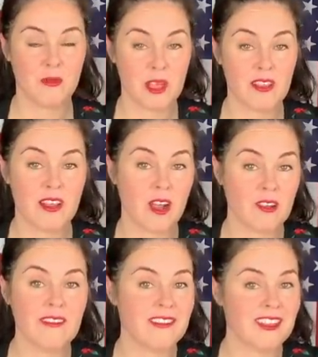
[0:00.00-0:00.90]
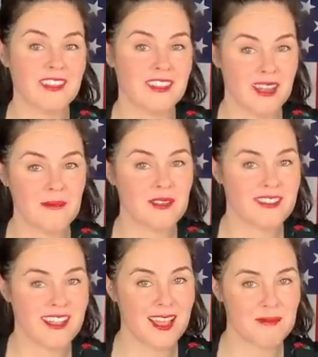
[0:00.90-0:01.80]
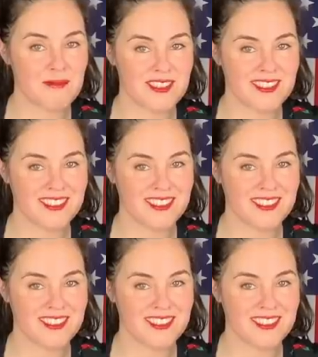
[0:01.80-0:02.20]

we are living in the dumbest times